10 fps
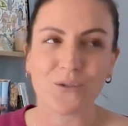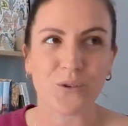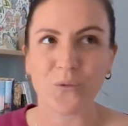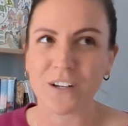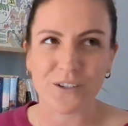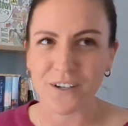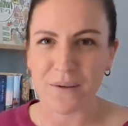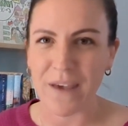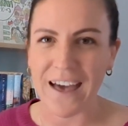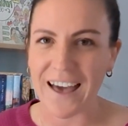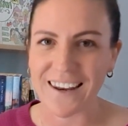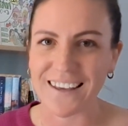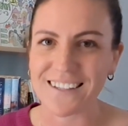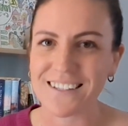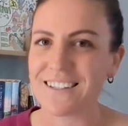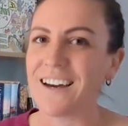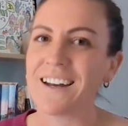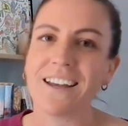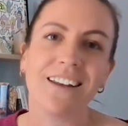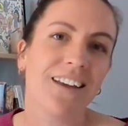or you're wondering about how to get
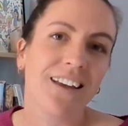started,